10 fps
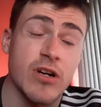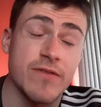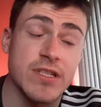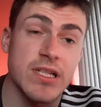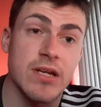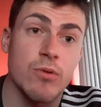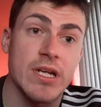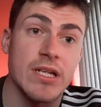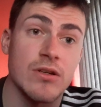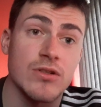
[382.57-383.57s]
obviously, when
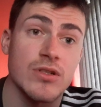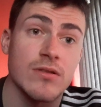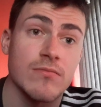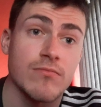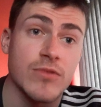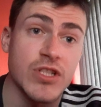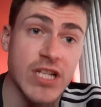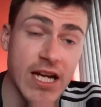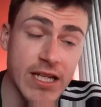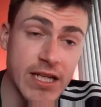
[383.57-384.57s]
he does
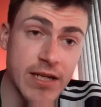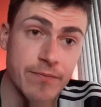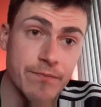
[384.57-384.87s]
sign it.